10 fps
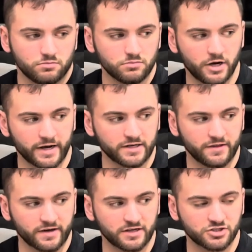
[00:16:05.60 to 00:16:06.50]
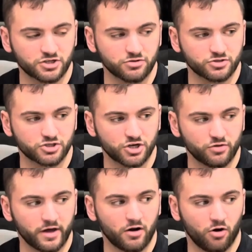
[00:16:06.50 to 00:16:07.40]
I think it just goes to show
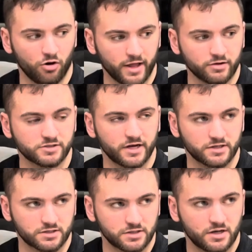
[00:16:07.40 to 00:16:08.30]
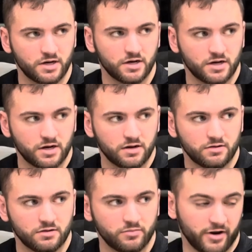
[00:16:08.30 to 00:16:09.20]
that all out sets.
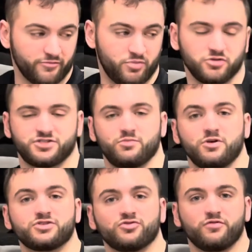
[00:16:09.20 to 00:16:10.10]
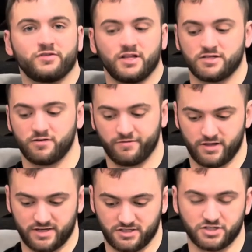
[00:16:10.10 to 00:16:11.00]
I mean, I've built some muscle over the
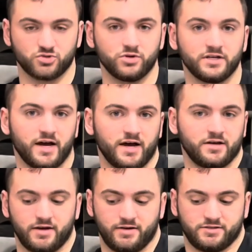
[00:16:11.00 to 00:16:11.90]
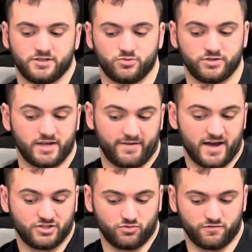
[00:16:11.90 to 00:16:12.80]
last 6 weeks. 6 weeks I've
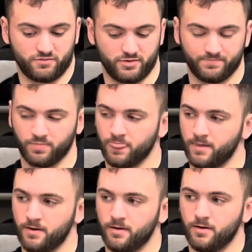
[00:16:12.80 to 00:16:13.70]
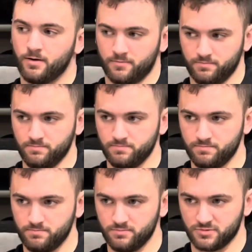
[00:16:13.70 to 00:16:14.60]
had to have. I mean,
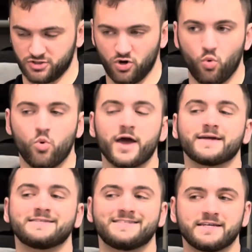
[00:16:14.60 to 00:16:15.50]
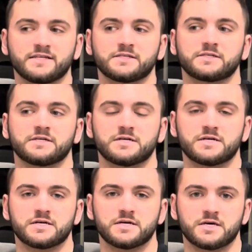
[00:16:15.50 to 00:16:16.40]
there's no way I didn't.
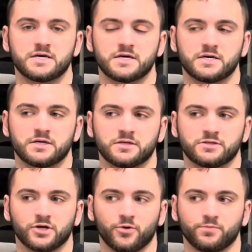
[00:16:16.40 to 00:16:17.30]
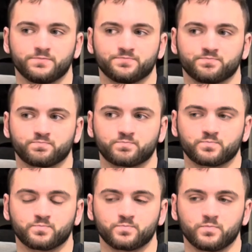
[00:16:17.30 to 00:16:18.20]
So
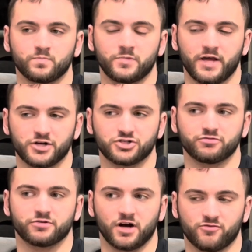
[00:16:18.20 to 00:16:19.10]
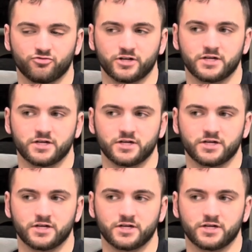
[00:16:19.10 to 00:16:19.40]
the extra recovery